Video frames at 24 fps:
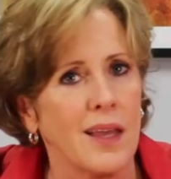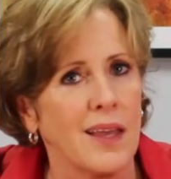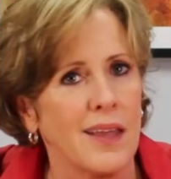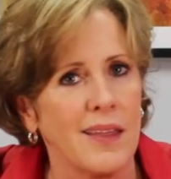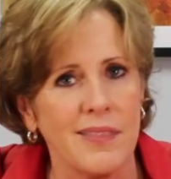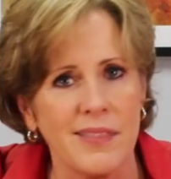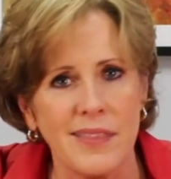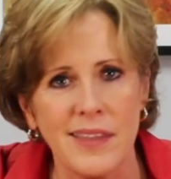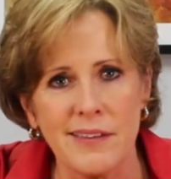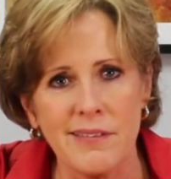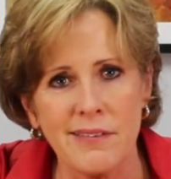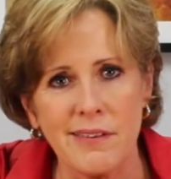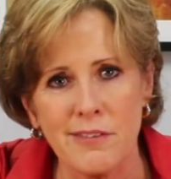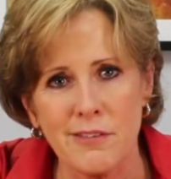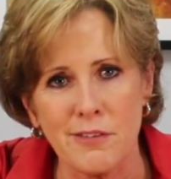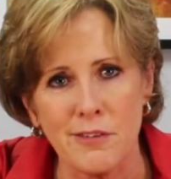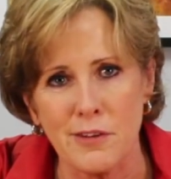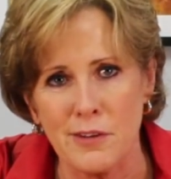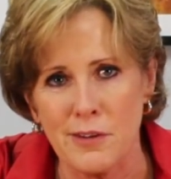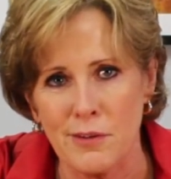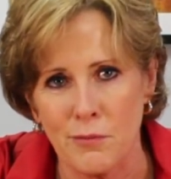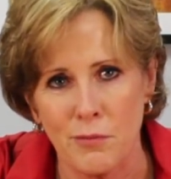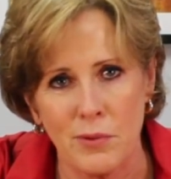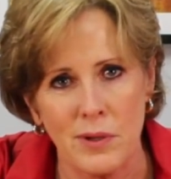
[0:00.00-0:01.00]
This is
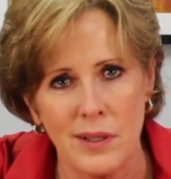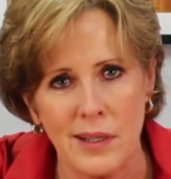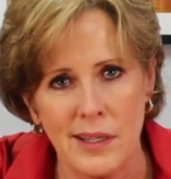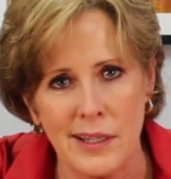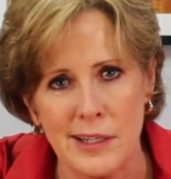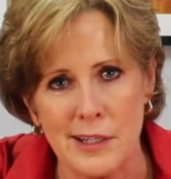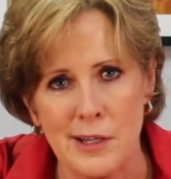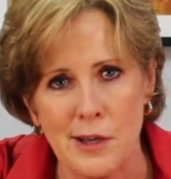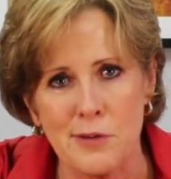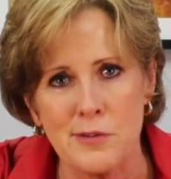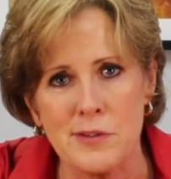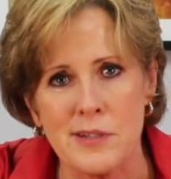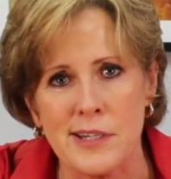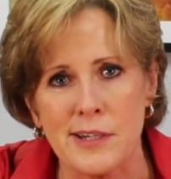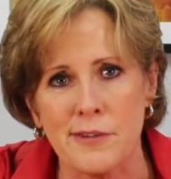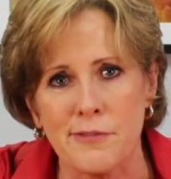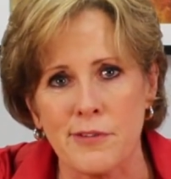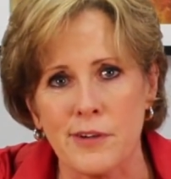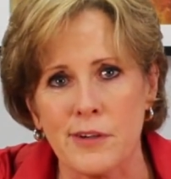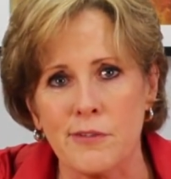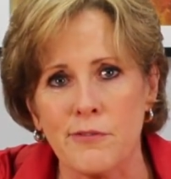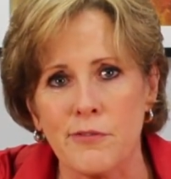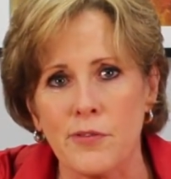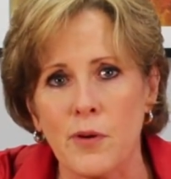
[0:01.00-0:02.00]
really no
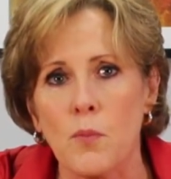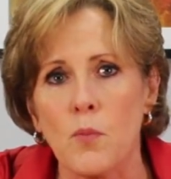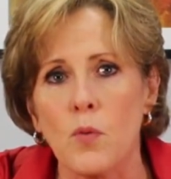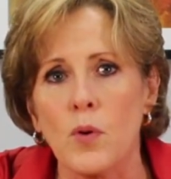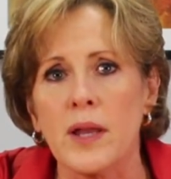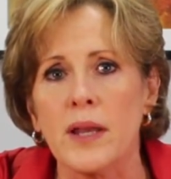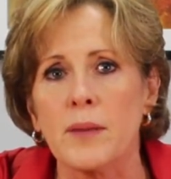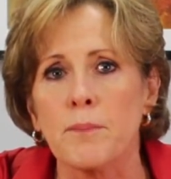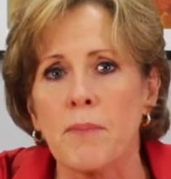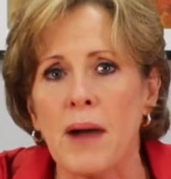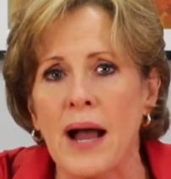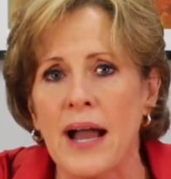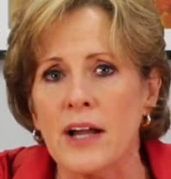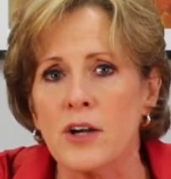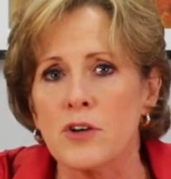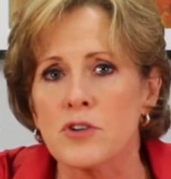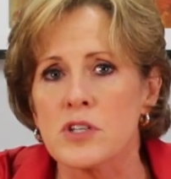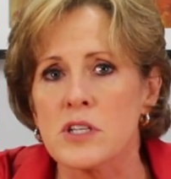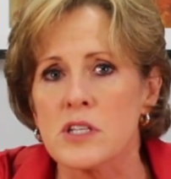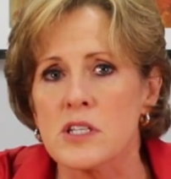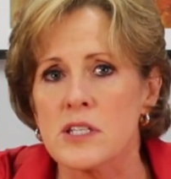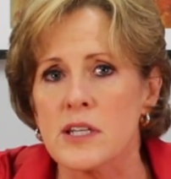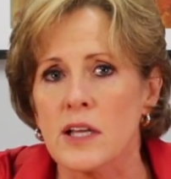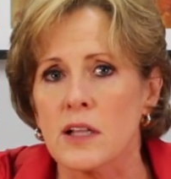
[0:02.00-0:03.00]
different from when
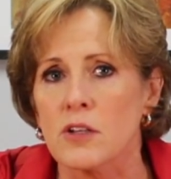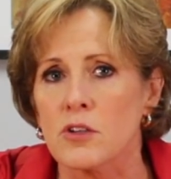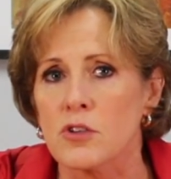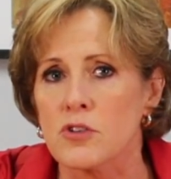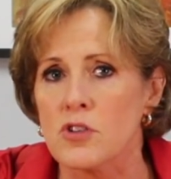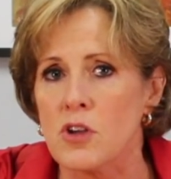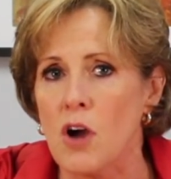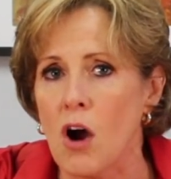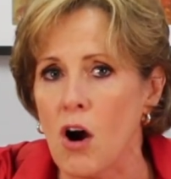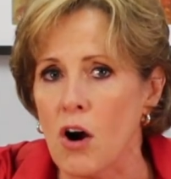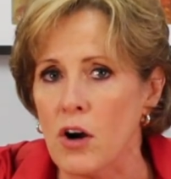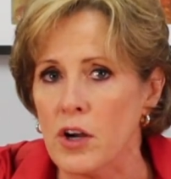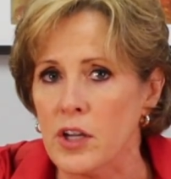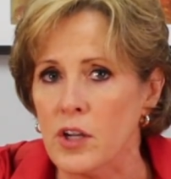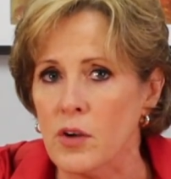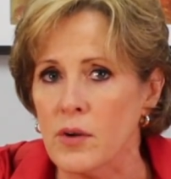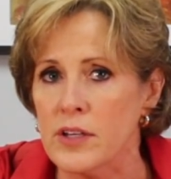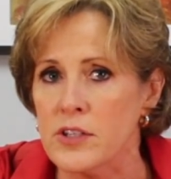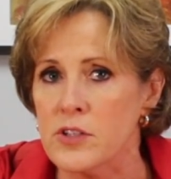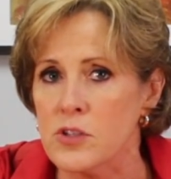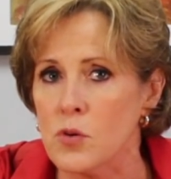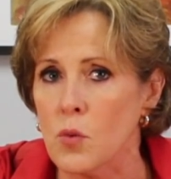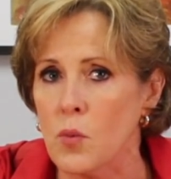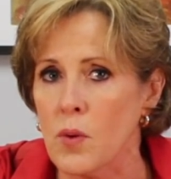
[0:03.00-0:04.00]
buyers and sellers argue
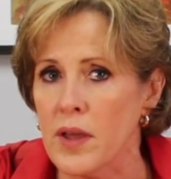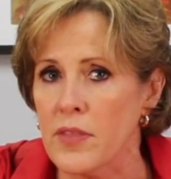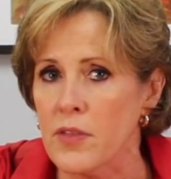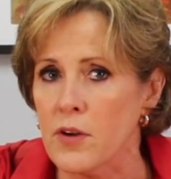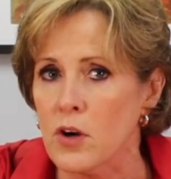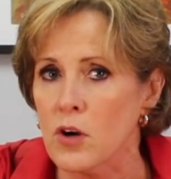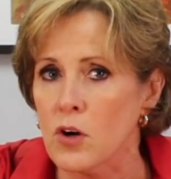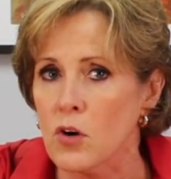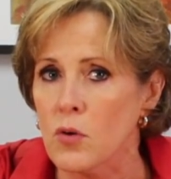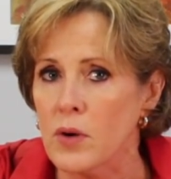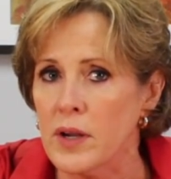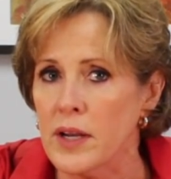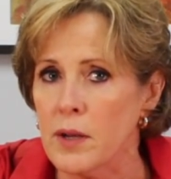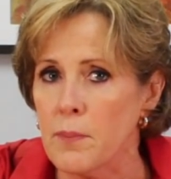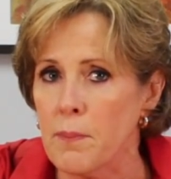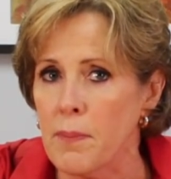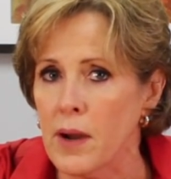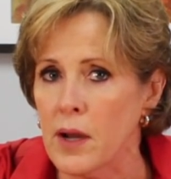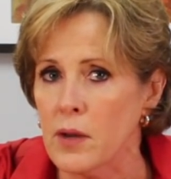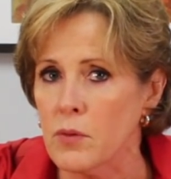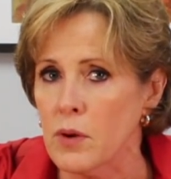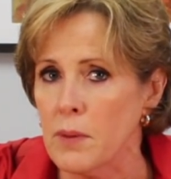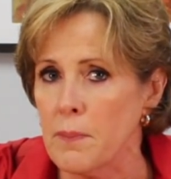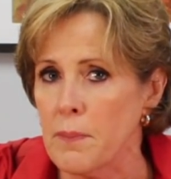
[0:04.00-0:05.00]
as to whether agreed
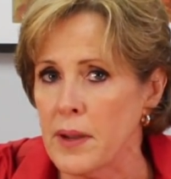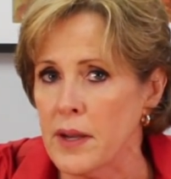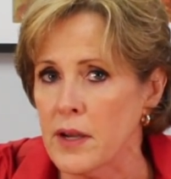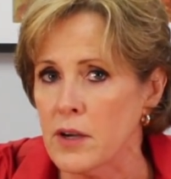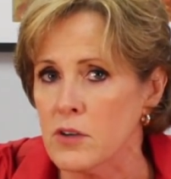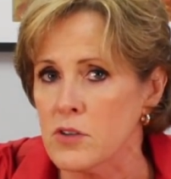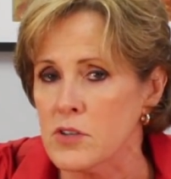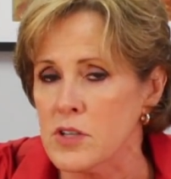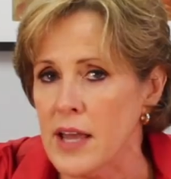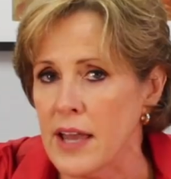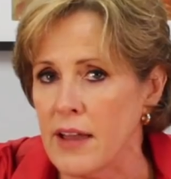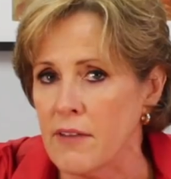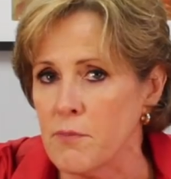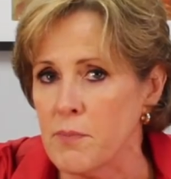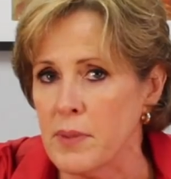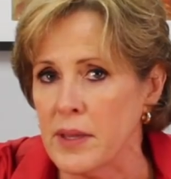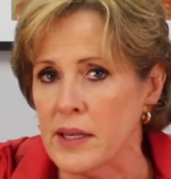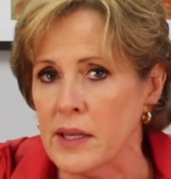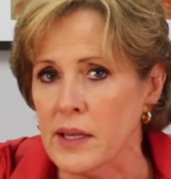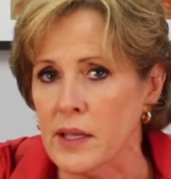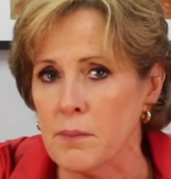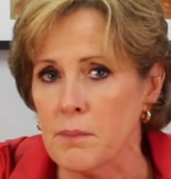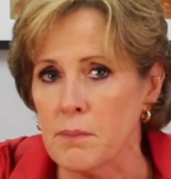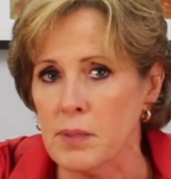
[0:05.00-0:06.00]
upon repairs have
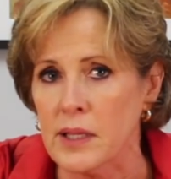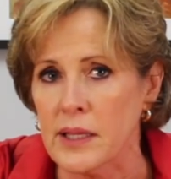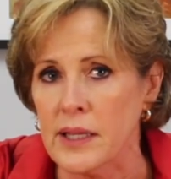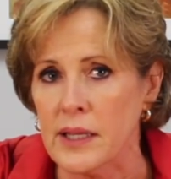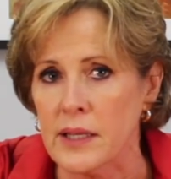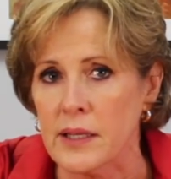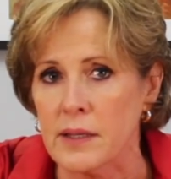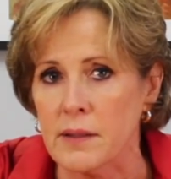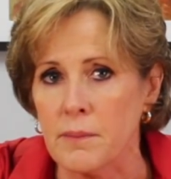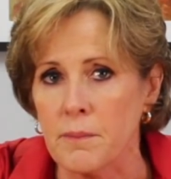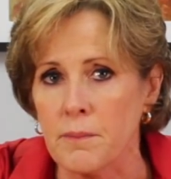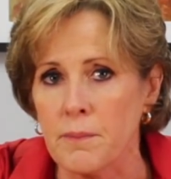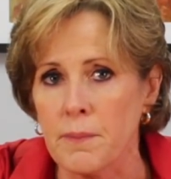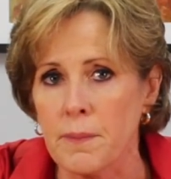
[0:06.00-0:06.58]
been completed.